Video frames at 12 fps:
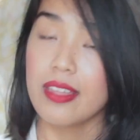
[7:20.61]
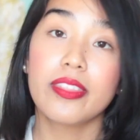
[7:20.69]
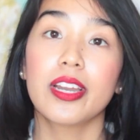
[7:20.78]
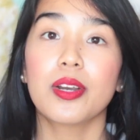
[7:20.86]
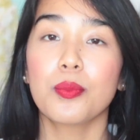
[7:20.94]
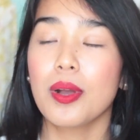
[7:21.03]

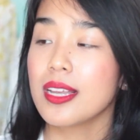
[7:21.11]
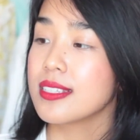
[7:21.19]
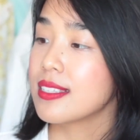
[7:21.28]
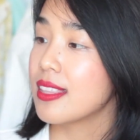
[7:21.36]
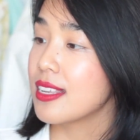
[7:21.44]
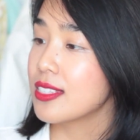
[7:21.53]
There
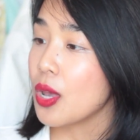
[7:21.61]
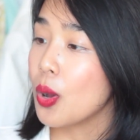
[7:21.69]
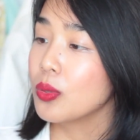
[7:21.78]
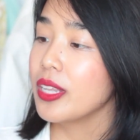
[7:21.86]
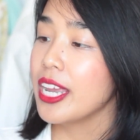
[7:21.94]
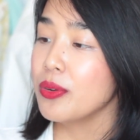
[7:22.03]
was this
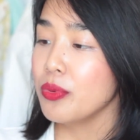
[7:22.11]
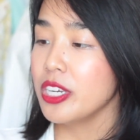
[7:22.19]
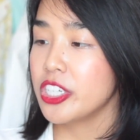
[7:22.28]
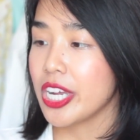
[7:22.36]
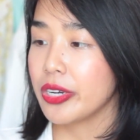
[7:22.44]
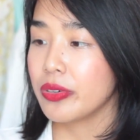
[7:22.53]
Olay
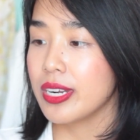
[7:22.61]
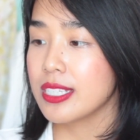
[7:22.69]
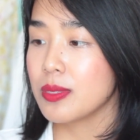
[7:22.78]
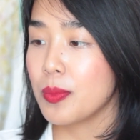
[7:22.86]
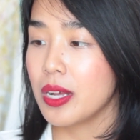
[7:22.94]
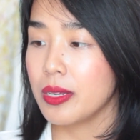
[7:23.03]

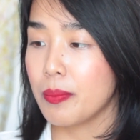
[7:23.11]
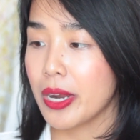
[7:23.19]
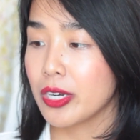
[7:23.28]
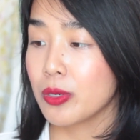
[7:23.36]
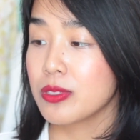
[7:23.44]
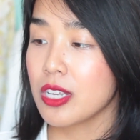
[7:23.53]
Regenerous
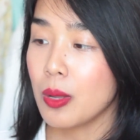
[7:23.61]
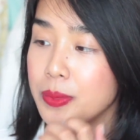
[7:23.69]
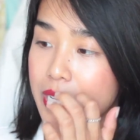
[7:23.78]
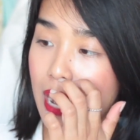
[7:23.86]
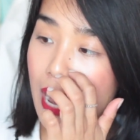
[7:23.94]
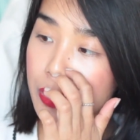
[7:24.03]
Micro
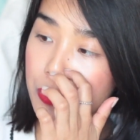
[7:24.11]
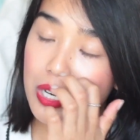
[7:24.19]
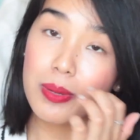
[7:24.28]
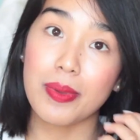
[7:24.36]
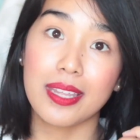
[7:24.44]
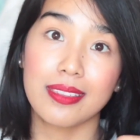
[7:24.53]
Sculpting Eye
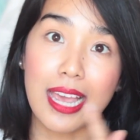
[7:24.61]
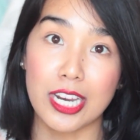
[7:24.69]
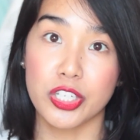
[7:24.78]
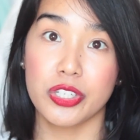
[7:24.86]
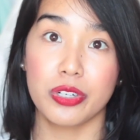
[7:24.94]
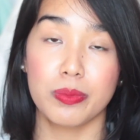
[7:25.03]
Cream and
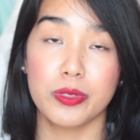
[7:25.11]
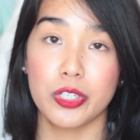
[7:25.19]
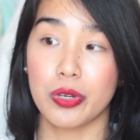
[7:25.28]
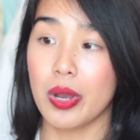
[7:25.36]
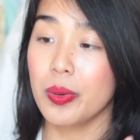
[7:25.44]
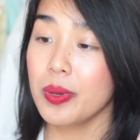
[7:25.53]
Lash Serum
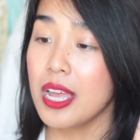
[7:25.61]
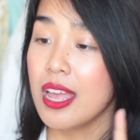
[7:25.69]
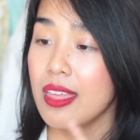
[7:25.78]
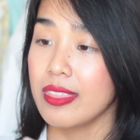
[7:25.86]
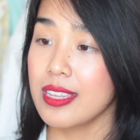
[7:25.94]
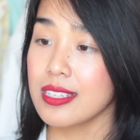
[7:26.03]
Duo.
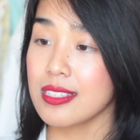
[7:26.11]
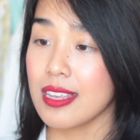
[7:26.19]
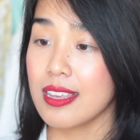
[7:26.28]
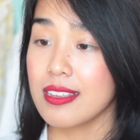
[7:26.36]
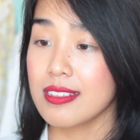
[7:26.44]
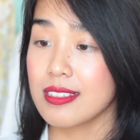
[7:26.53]
This
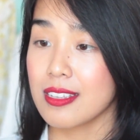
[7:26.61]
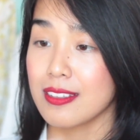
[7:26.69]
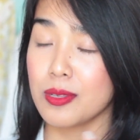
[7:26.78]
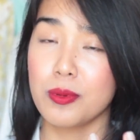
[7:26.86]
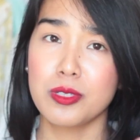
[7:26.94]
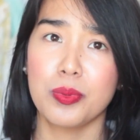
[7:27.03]
is
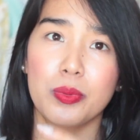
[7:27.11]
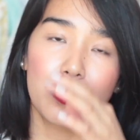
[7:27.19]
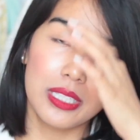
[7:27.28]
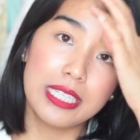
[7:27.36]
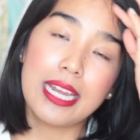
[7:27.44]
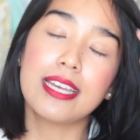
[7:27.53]
supposed to be
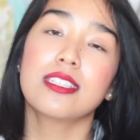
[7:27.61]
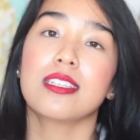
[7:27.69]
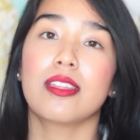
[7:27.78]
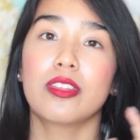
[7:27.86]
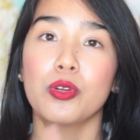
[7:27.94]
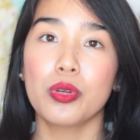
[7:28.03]
really nice.
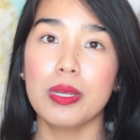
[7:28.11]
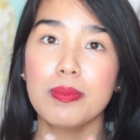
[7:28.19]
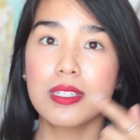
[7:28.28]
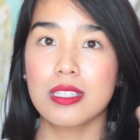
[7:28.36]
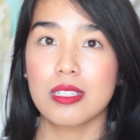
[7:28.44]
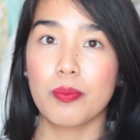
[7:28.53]
The cream
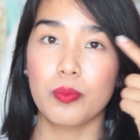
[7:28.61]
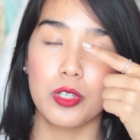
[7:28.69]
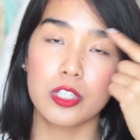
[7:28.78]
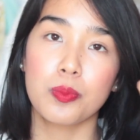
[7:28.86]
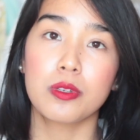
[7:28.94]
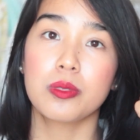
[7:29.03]
is
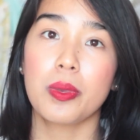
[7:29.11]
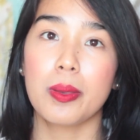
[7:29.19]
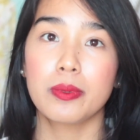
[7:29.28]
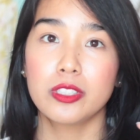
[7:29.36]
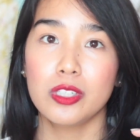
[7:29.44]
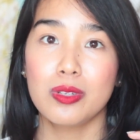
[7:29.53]
you're supposed to be
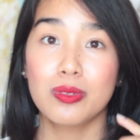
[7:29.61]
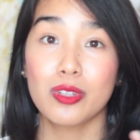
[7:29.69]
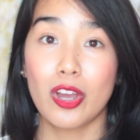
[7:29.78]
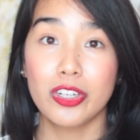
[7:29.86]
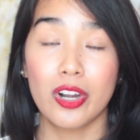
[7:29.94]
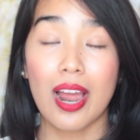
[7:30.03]
able to use
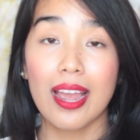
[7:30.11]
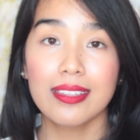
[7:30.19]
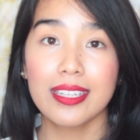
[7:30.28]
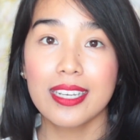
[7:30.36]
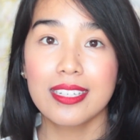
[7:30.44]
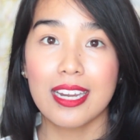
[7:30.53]
on your
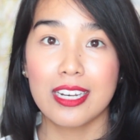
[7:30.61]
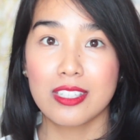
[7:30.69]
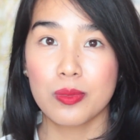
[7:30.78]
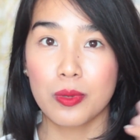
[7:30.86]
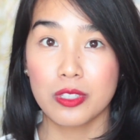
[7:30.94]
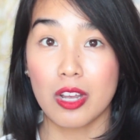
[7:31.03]
eyelid, and it's
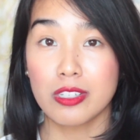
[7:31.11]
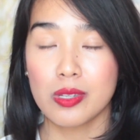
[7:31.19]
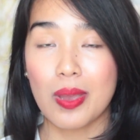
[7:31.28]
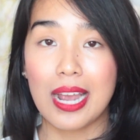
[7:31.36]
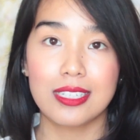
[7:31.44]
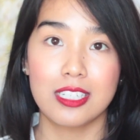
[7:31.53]
supposed to
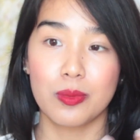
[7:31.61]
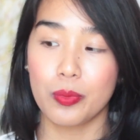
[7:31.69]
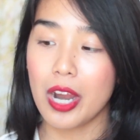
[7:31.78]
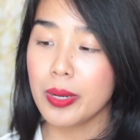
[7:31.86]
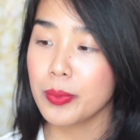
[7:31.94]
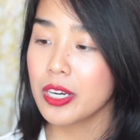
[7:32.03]
also act as a
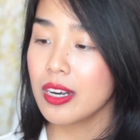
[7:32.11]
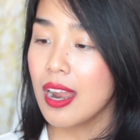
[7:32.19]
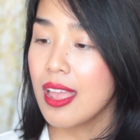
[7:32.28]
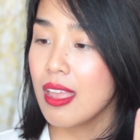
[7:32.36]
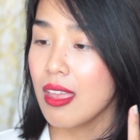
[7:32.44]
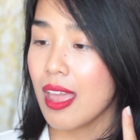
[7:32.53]
primer.
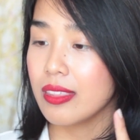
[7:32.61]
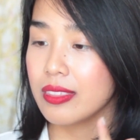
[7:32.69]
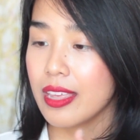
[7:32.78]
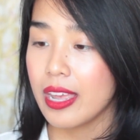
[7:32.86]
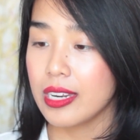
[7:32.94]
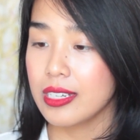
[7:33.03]
And
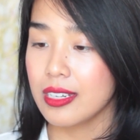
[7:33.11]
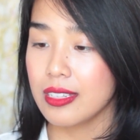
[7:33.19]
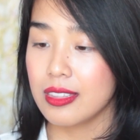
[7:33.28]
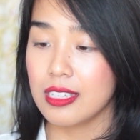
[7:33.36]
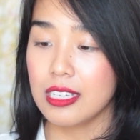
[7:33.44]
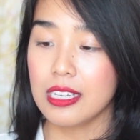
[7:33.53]
then
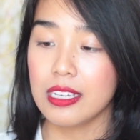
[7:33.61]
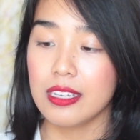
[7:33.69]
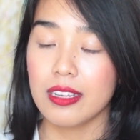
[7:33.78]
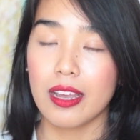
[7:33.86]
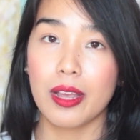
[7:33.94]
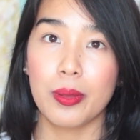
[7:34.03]

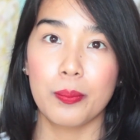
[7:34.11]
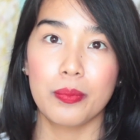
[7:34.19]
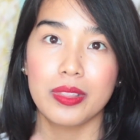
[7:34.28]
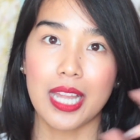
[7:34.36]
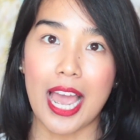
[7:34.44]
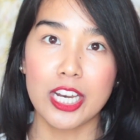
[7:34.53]
the um,
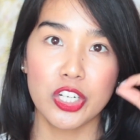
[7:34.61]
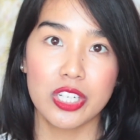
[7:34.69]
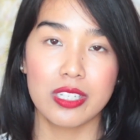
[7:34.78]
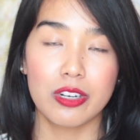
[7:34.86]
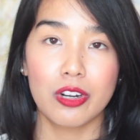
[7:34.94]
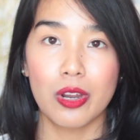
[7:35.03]
lash
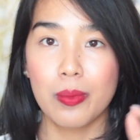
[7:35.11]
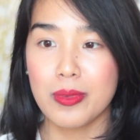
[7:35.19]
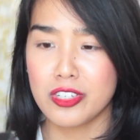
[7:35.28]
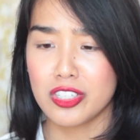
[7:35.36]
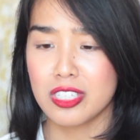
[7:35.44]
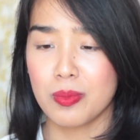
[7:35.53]
serum
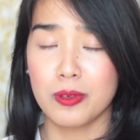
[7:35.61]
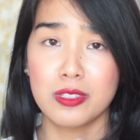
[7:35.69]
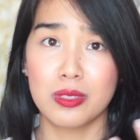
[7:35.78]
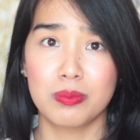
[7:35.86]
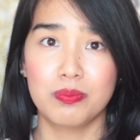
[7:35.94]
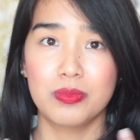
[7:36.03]
is just supposed
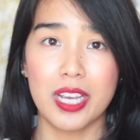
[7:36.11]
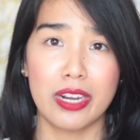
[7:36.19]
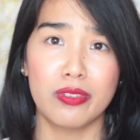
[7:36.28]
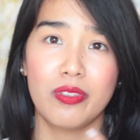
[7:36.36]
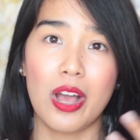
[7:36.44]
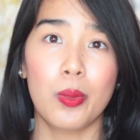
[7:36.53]
to
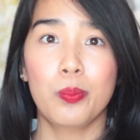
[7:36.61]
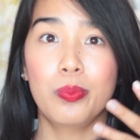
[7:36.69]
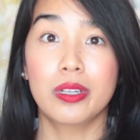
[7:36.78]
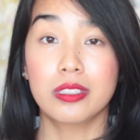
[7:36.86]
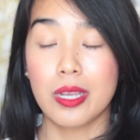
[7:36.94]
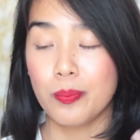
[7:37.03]
kind of help
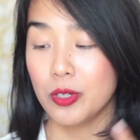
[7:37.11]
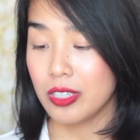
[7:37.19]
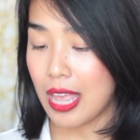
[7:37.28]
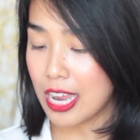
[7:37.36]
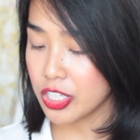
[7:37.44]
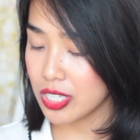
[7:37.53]
build up your
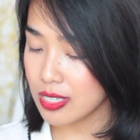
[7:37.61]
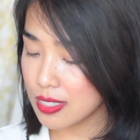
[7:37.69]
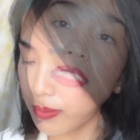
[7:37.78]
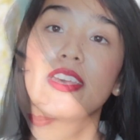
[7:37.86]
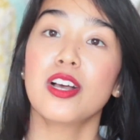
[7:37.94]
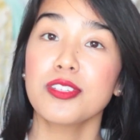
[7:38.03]
lashes.
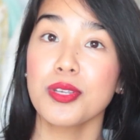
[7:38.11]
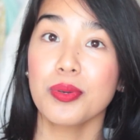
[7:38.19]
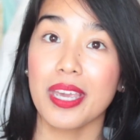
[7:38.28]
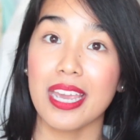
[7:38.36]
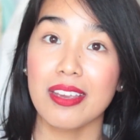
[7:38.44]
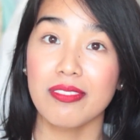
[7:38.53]
They also
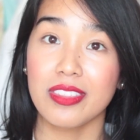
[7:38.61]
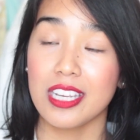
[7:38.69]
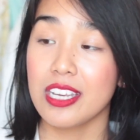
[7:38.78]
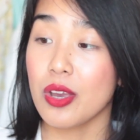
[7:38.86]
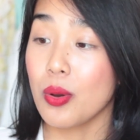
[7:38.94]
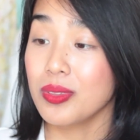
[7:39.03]
gave
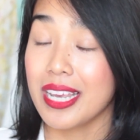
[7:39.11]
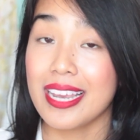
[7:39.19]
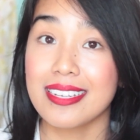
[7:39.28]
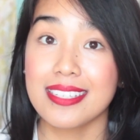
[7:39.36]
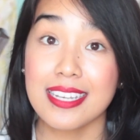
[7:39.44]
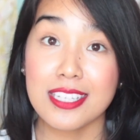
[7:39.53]
the
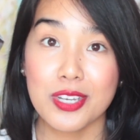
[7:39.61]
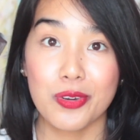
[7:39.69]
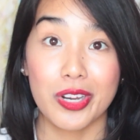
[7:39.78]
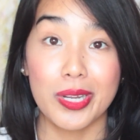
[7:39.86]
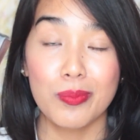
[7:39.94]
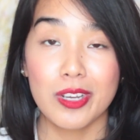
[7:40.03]
Olay C C
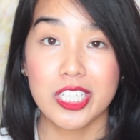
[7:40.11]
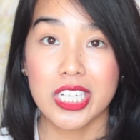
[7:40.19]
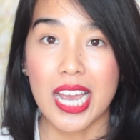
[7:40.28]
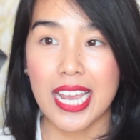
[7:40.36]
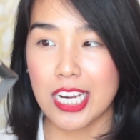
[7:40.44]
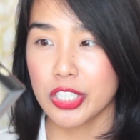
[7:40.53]
cream, which
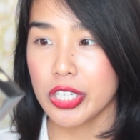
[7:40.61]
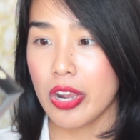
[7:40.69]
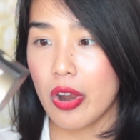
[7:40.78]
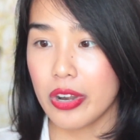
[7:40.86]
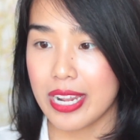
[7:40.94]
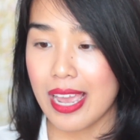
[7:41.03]
I actually
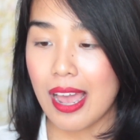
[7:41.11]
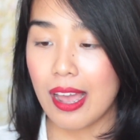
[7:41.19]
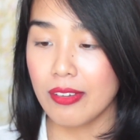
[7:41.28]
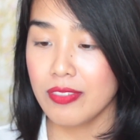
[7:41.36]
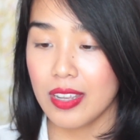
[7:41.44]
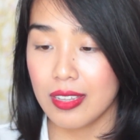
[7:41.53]
already
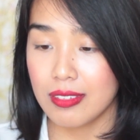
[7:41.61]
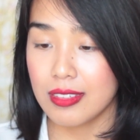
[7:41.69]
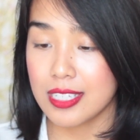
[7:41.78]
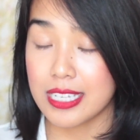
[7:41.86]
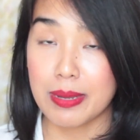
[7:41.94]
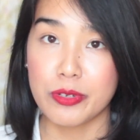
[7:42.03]
have in
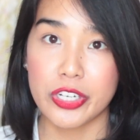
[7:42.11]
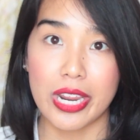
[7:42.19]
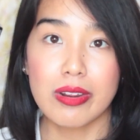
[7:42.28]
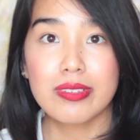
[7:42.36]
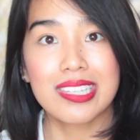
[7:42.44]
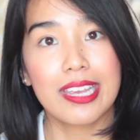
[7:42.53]
the same
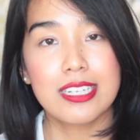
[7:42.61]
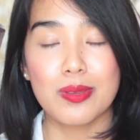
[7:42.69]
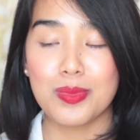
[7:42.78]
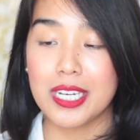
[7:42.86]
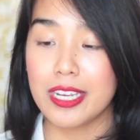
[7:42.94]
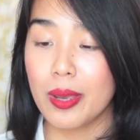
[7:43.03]
shade. It was light to
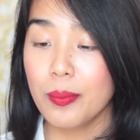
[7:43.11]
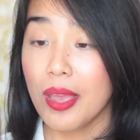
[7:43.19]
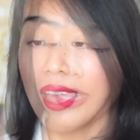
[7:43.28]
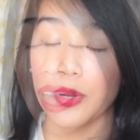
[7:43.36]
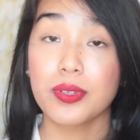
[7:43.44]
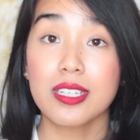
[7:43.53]
medium.
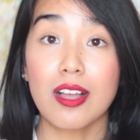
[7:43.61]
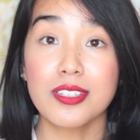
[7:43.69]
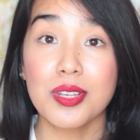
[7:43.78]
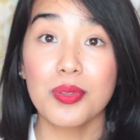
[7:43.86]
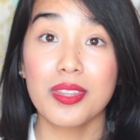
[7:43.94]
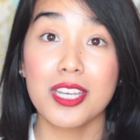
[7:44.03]
There was
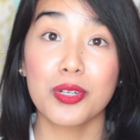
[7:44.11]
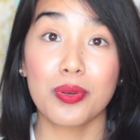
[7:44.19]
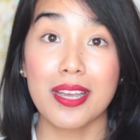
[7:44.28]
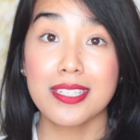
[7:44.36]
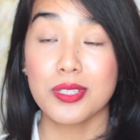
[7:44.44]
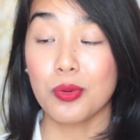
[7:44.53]
also the
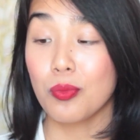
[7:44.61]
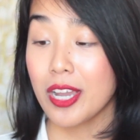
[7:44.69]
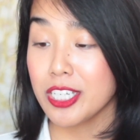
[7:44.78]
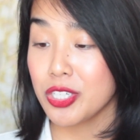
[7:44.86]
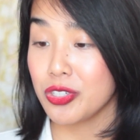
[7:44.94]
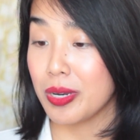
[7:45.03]
Crest
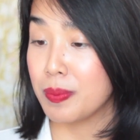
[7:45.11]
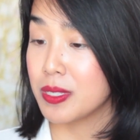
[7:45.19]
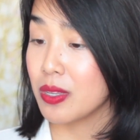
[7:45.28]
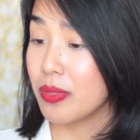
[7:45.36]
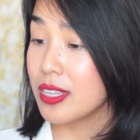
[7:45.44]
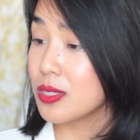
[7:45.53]
White Strips.
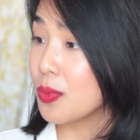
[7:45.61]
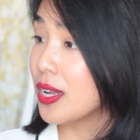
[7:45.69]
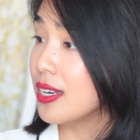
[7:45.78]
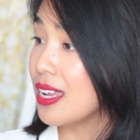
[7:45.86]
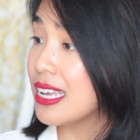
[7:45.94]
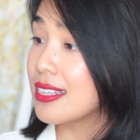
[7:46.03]
So this
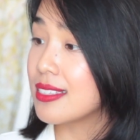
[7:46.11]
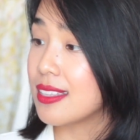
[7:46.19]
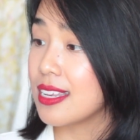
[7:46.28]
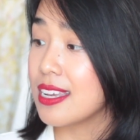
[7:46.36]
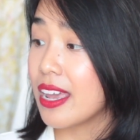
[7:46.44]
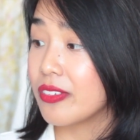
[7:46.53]
one is
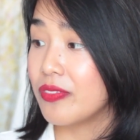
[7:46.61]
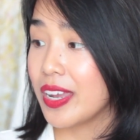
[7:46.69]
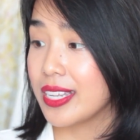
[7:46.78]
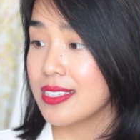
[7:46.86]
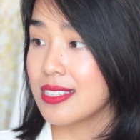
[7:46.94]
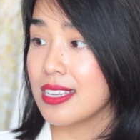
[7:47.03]
the
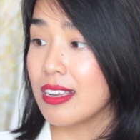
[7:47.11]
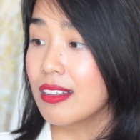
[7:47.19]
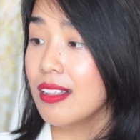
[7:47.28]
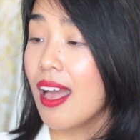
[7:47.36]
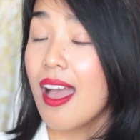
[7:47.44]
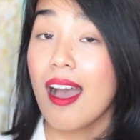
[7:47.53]
Advanced
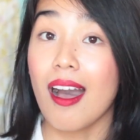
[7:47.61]
Seal.